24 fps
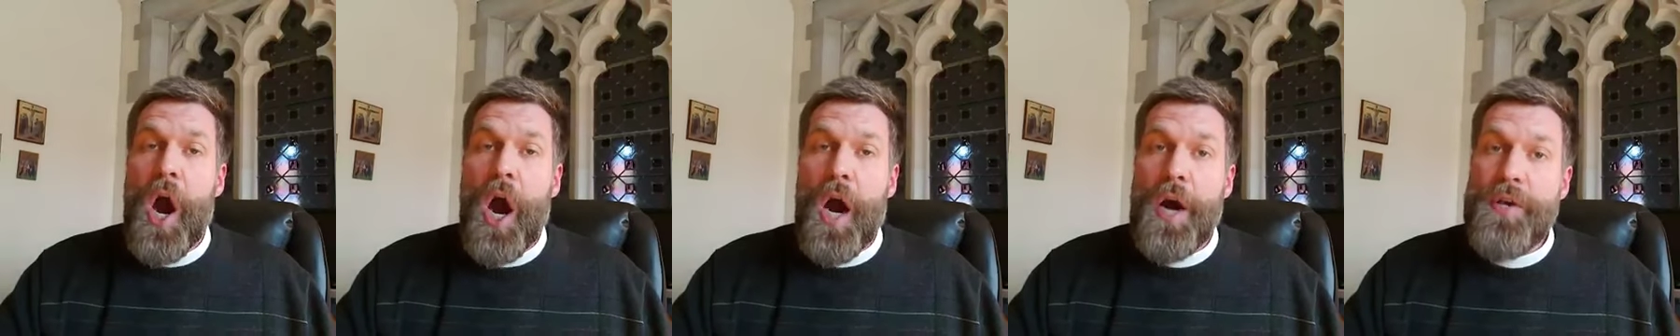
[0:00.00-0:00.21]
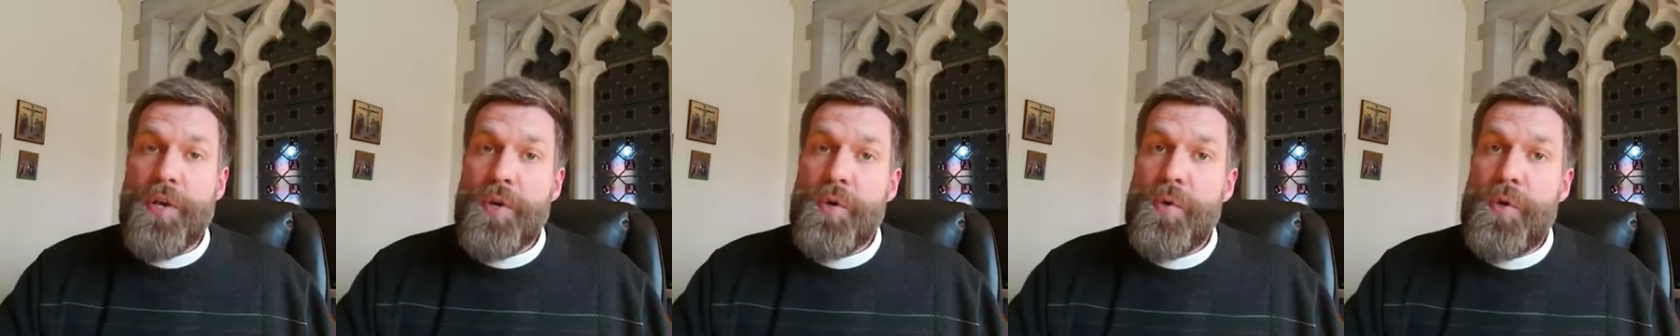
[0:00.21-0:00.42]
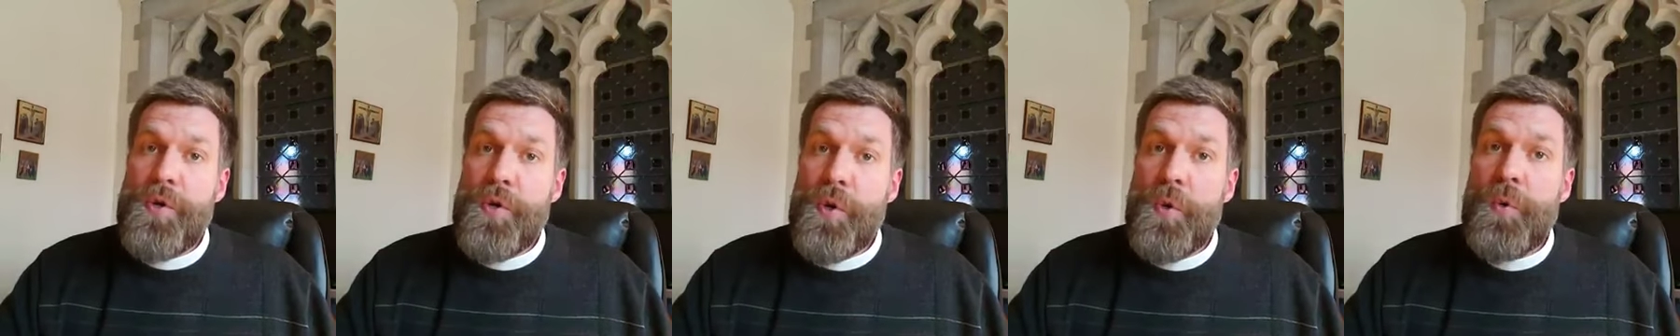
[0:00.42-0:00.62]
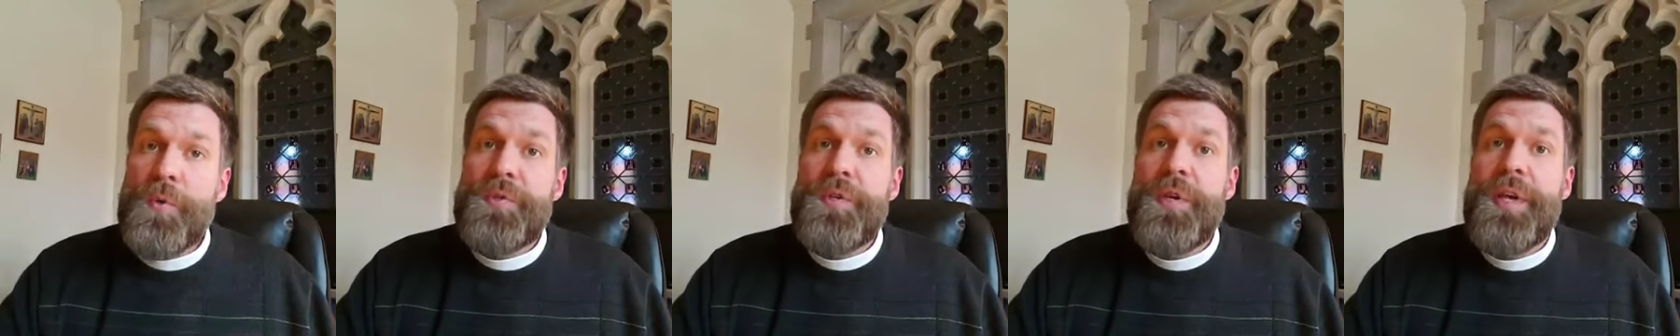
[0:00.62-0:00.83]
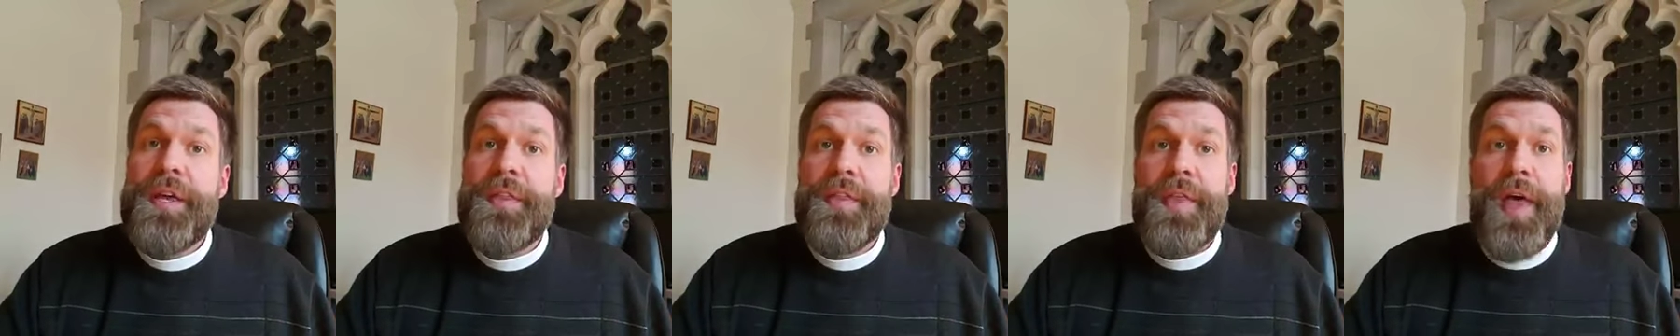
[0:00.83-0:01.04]
Are you
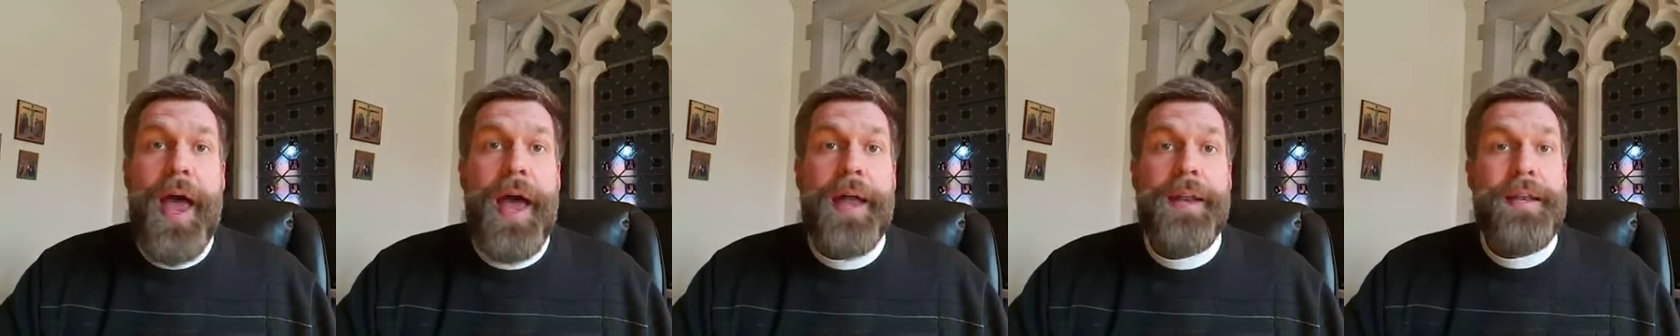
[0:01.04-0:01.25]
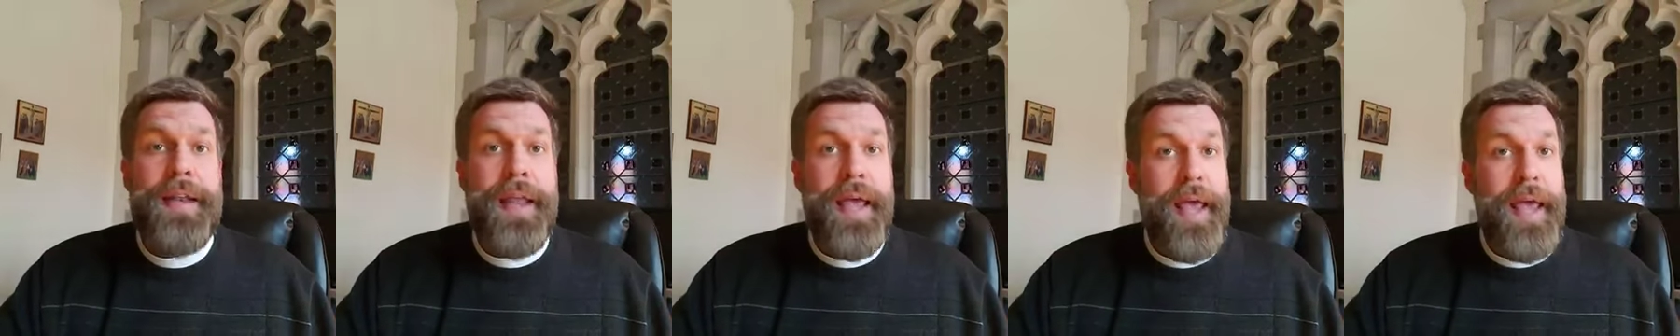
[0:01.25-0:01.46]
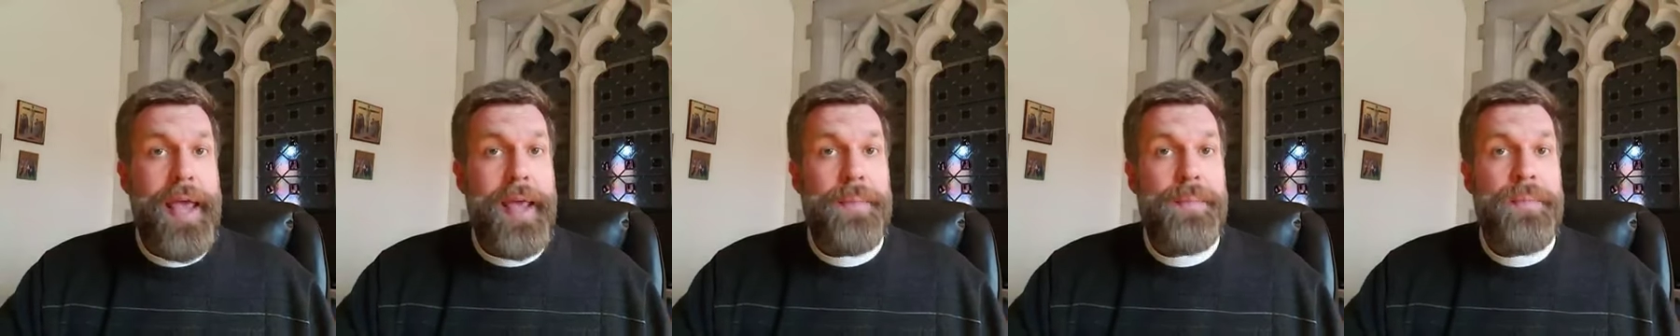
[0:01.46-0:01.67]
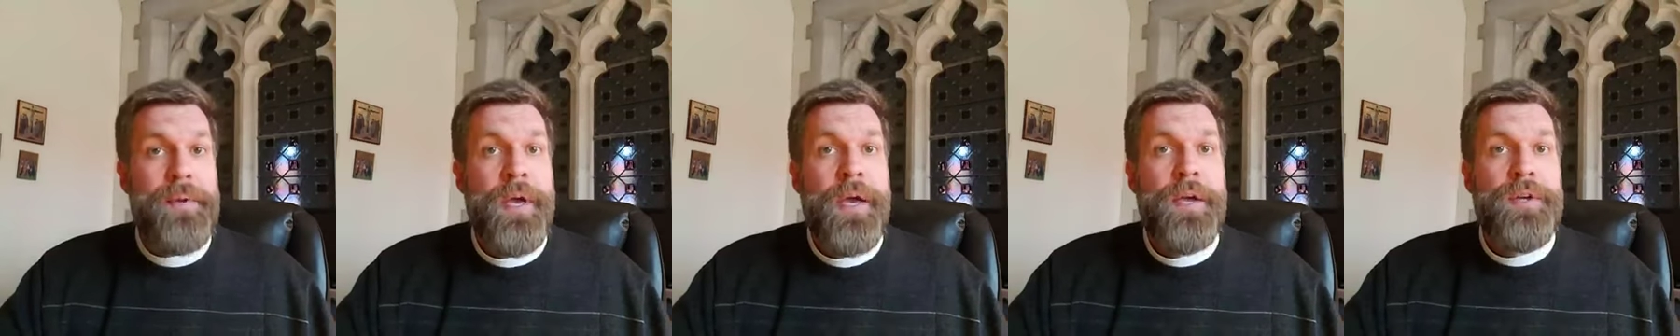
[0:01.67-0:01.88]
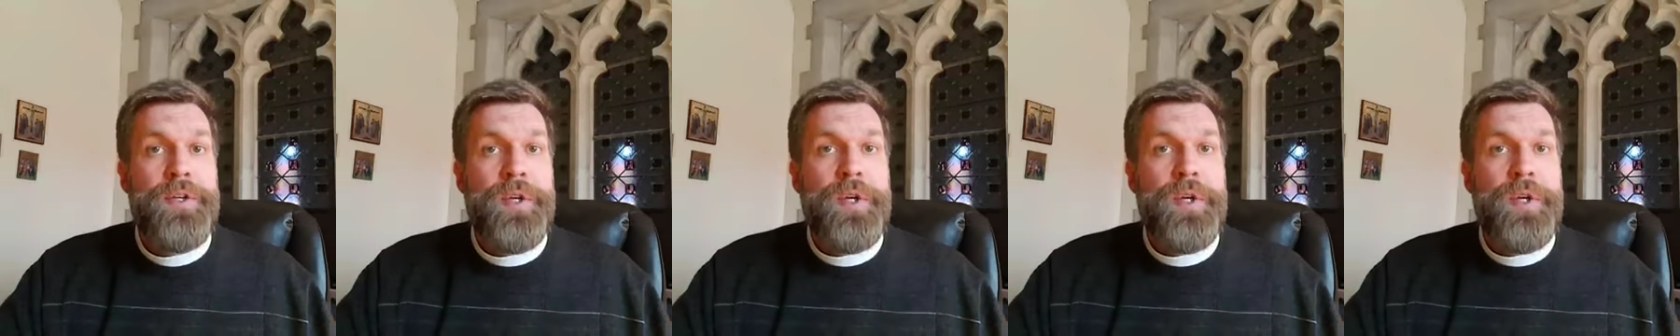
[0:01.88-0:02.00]
using that name